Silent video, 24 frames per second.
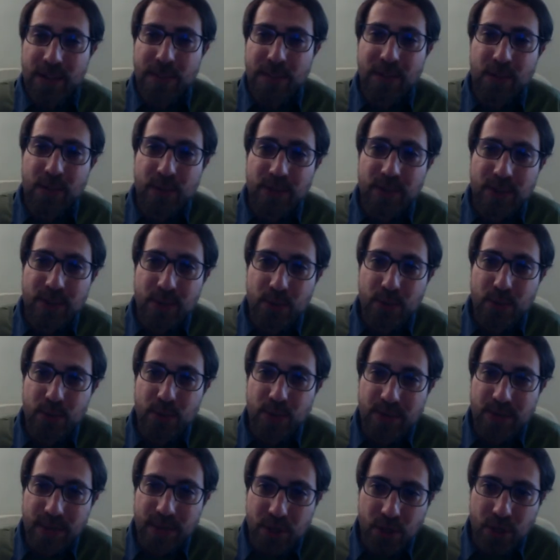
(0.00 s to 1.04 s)
between the two
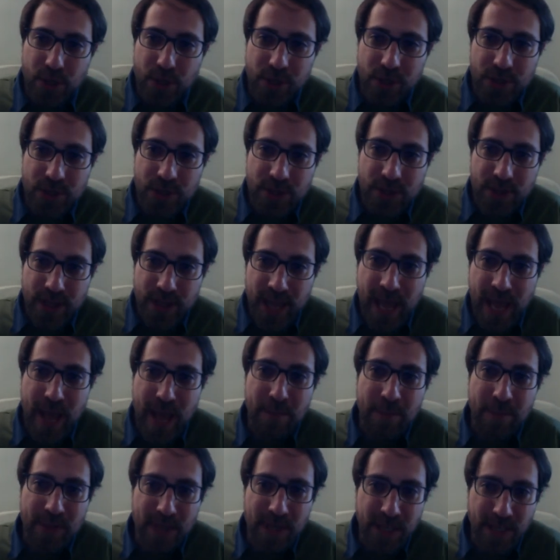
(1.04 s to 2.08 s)
traditions
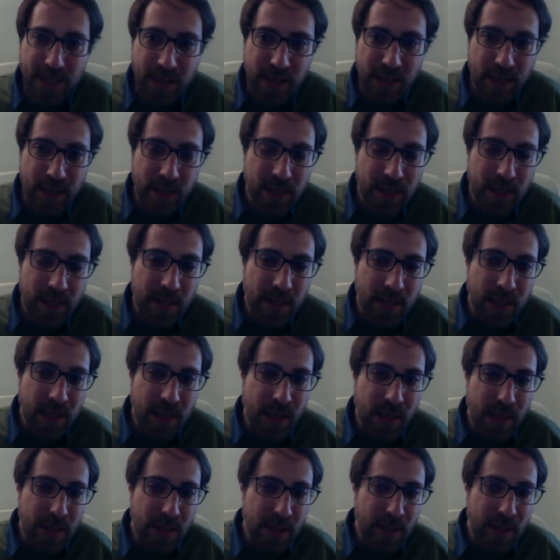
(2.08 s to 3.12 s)
happening
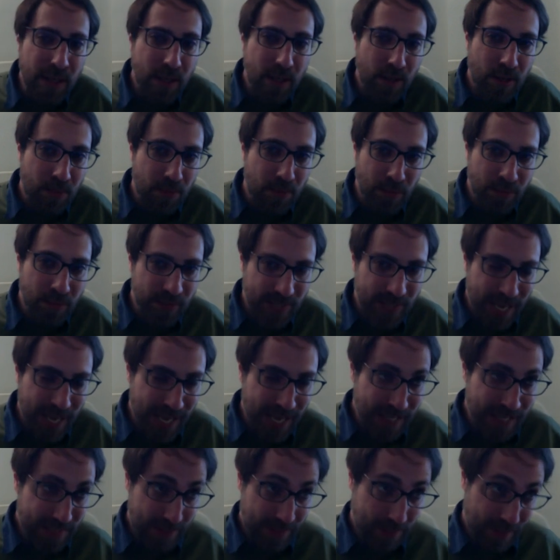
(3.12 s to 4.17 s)
uh, on both
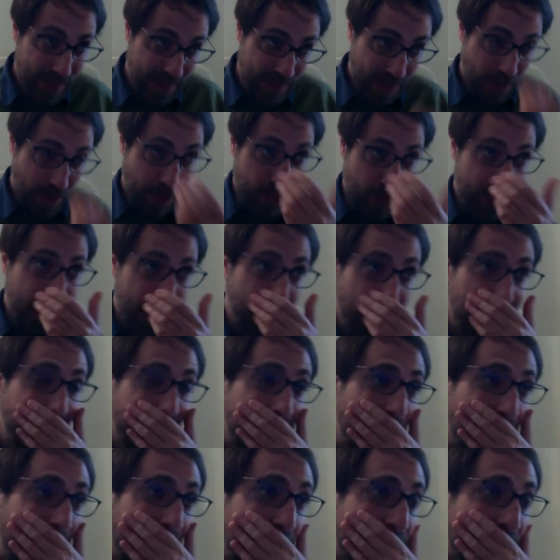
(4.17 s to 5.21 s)
sides, but also
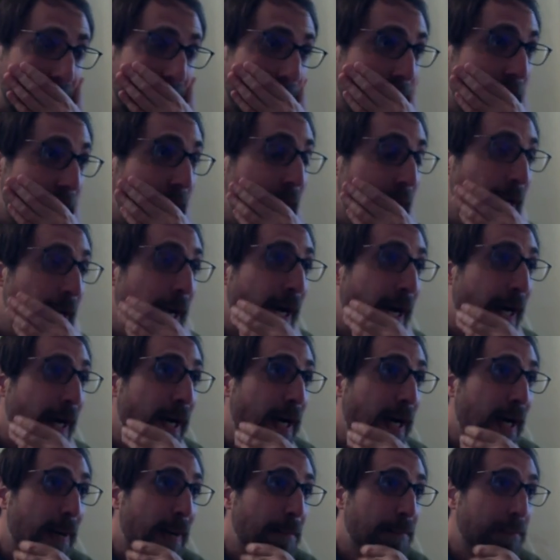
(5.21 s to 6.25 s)
because
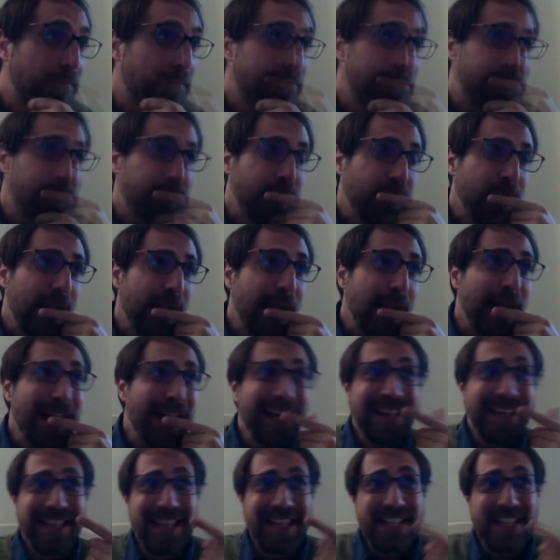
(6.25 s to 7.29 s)
um,
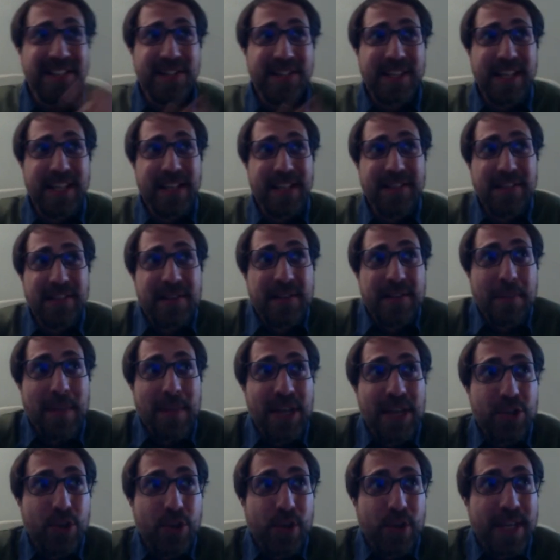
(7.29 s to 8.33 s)
at least the, the, the
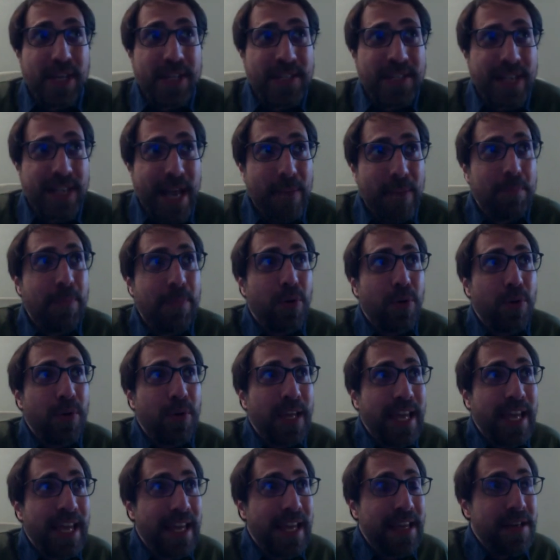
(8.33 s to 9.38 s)
major example
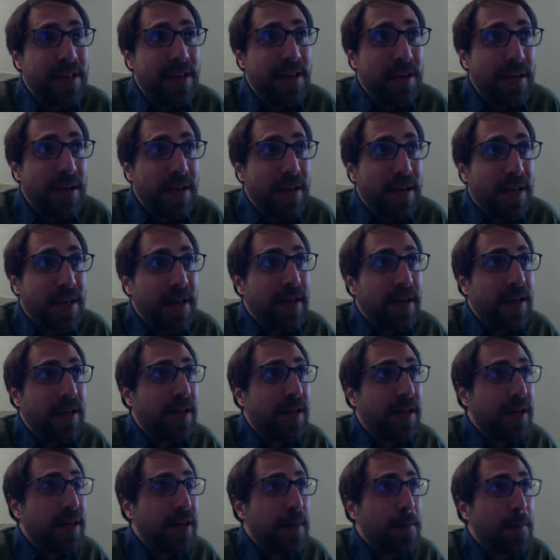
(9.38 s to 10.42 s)
in uh,
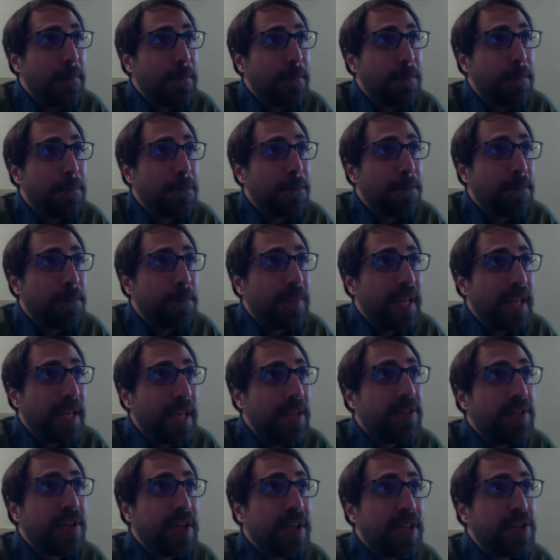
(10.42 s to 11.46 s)
um,
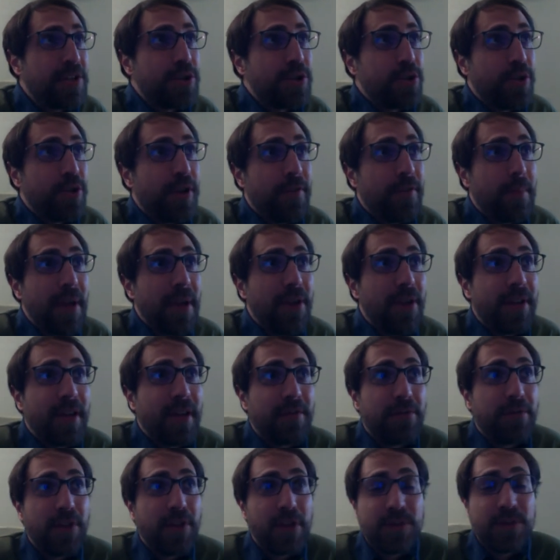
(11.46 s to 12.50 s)
in the history of
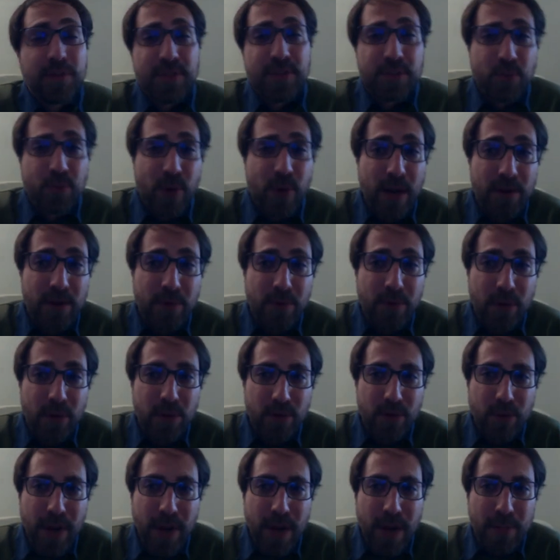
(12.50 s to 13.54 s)
American philosophy is Ralph
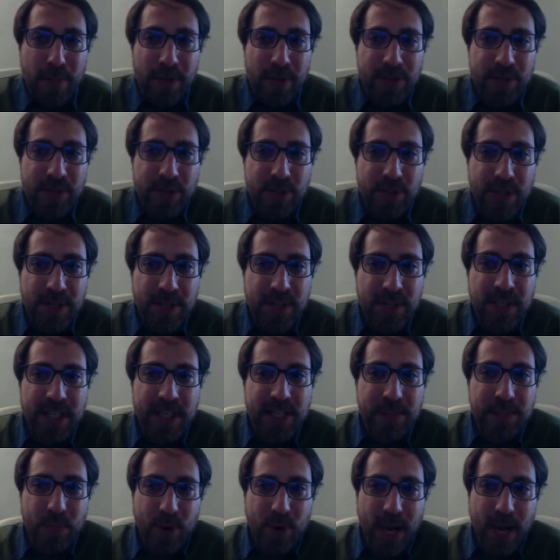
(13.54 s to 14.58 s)
Waldo Emerson as an
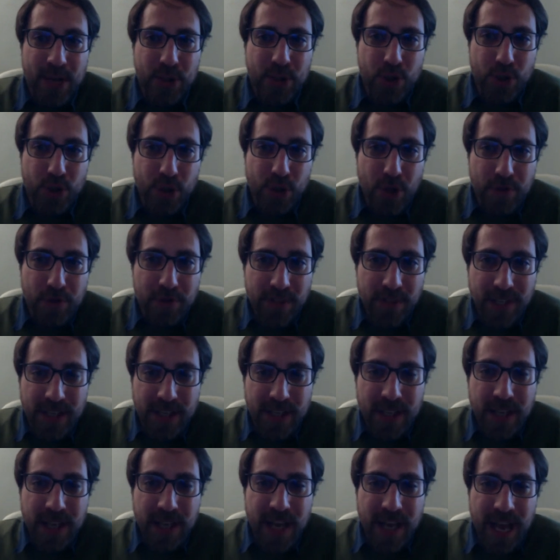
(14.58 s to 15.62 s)
expression of
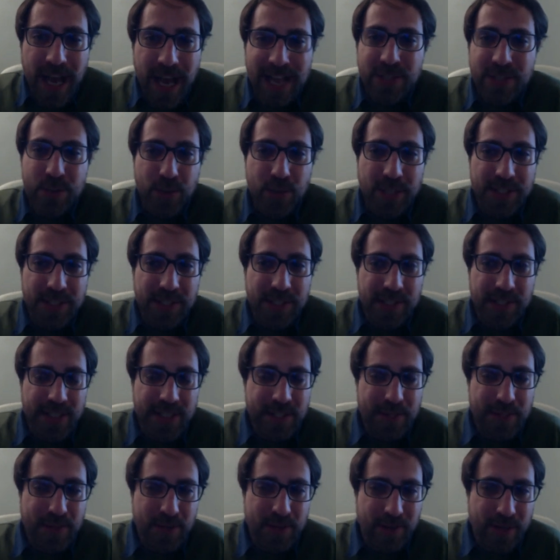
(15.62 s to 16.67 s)
the isolated
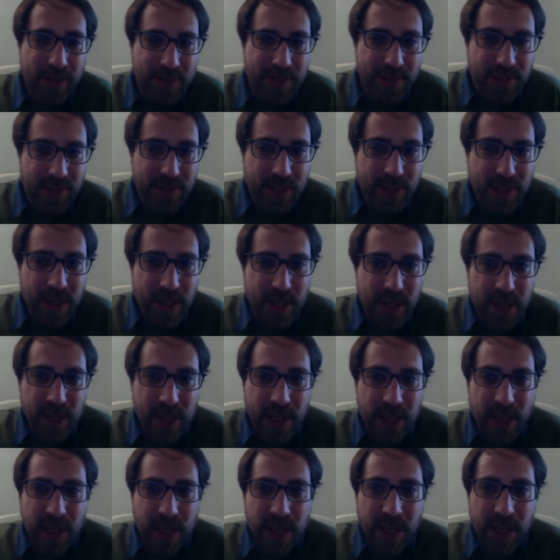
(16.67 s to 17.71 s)
experience
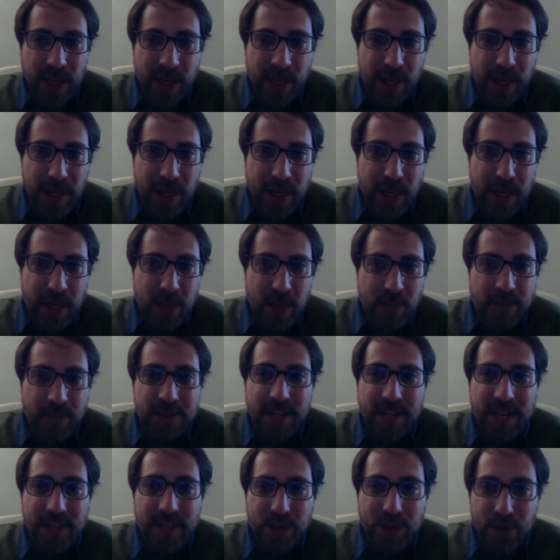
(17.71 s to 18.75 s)
uh,
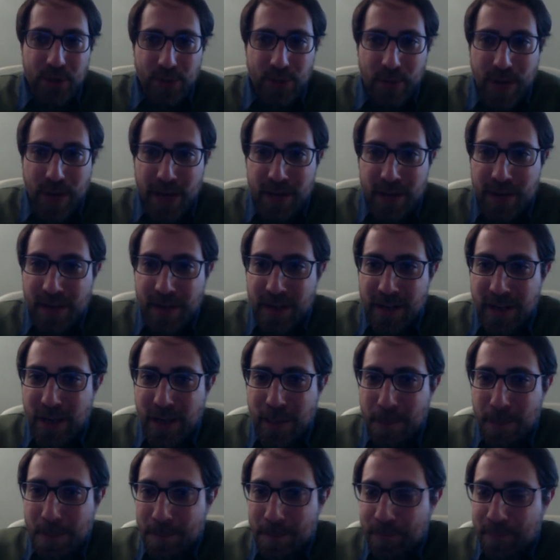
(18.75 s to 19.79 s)
with nature, right?
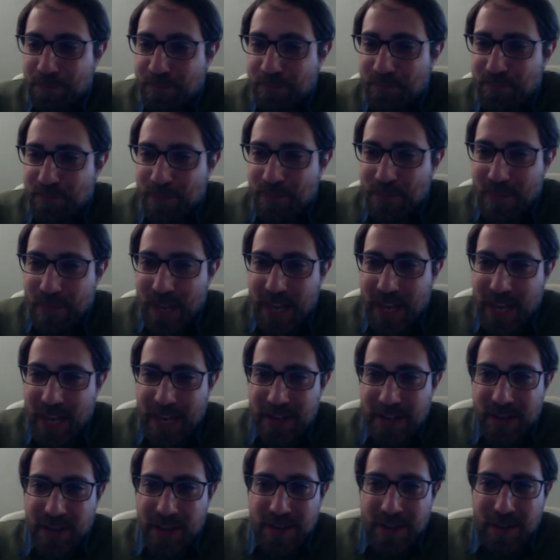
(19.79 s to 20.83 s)
Um,
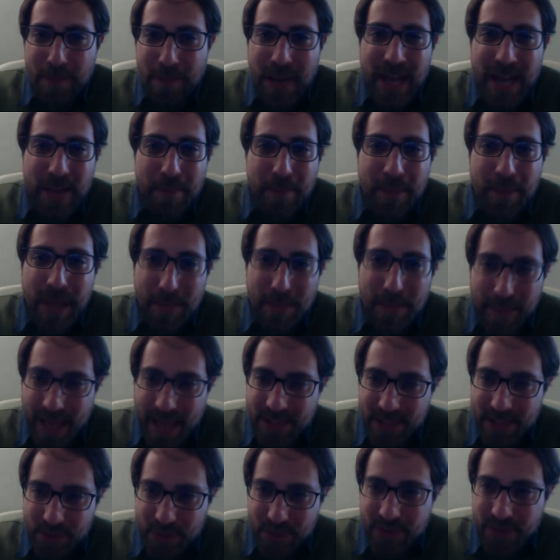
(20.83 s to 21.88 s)
and my my
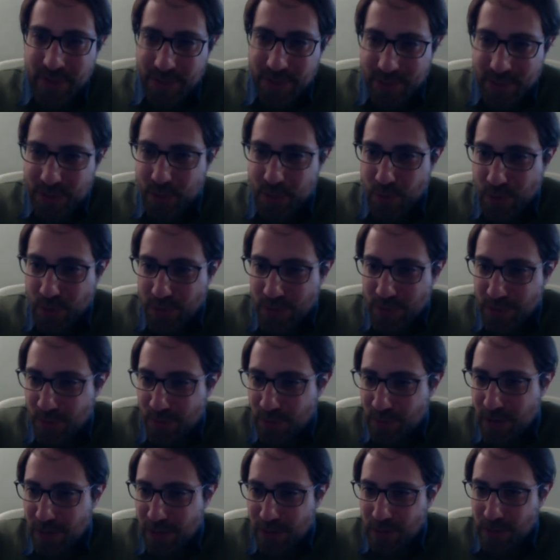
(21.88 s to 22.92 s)
master thesis was on
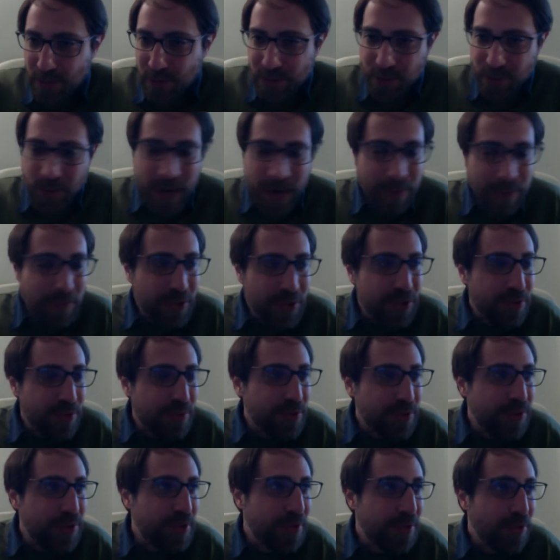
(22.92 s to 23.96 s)
Ralph Waldo Emerson,
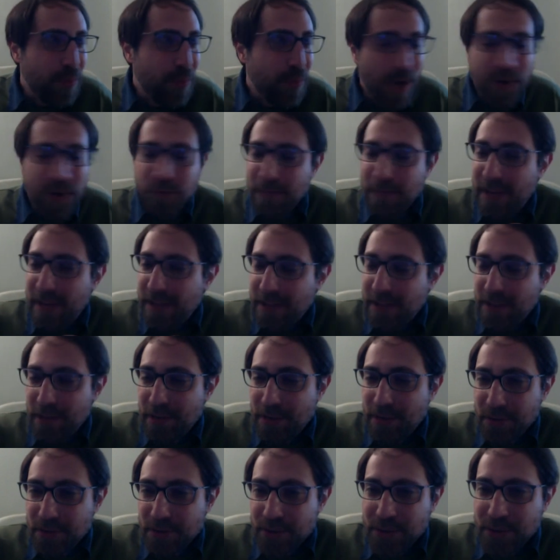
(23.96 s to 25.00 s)
still one of my
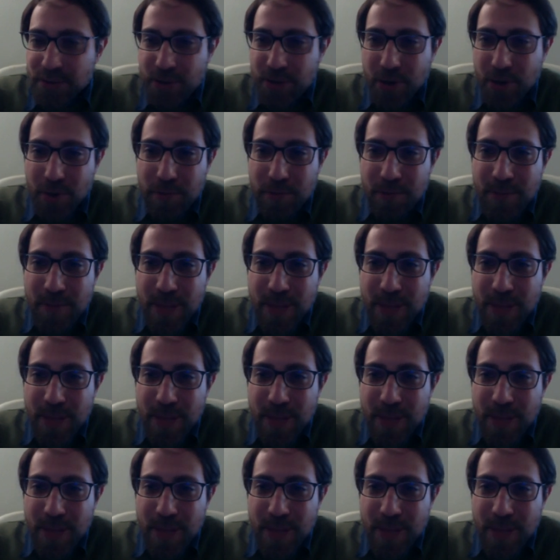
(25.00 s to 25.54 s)
heroes. So,